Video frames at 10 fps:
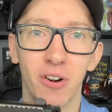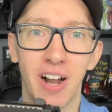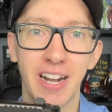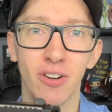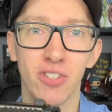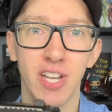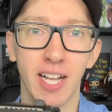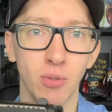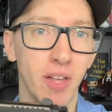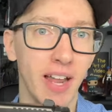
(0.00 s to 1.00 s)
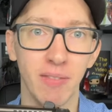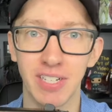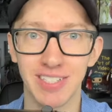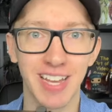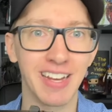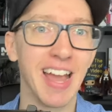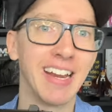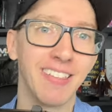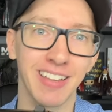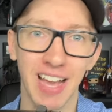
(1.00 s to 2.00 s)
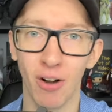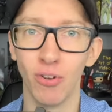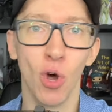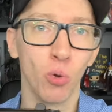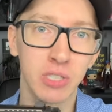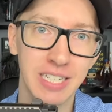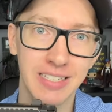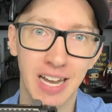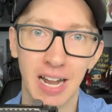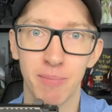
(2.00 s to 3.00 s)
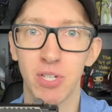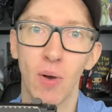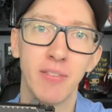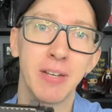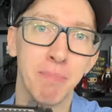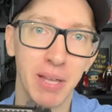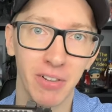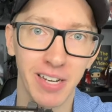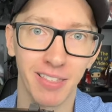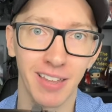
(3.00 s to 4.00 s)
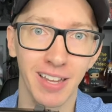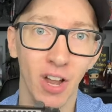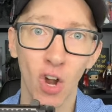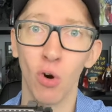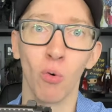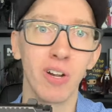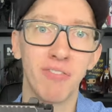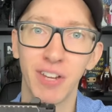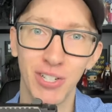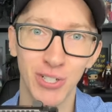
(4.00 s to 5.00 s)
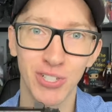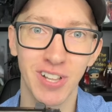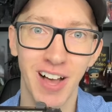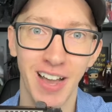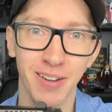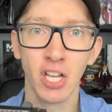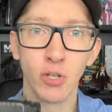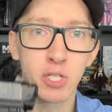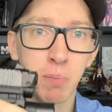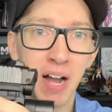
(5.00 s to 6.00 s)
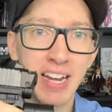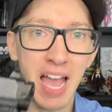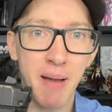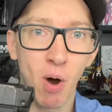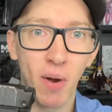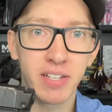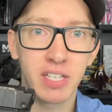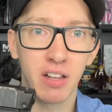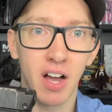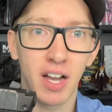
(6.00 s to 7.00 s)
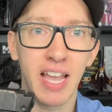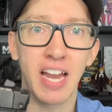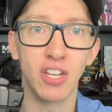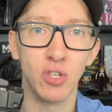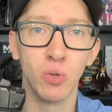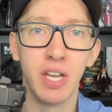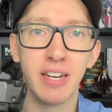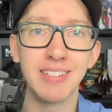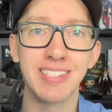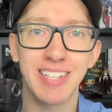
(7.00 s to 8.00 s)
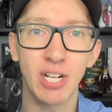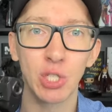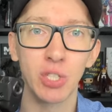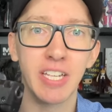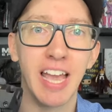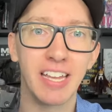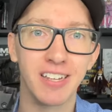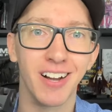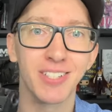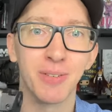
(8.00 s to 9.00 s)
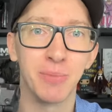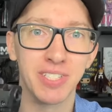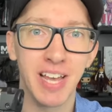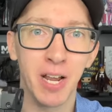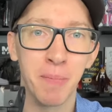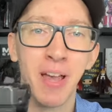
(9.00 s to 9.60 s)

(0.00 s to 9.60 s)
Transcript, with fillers: iron sights without having to send anything out, no lead times, no having to mill anything, refinish your slide. You just buy an MOS Glock and you get essentially a custom setup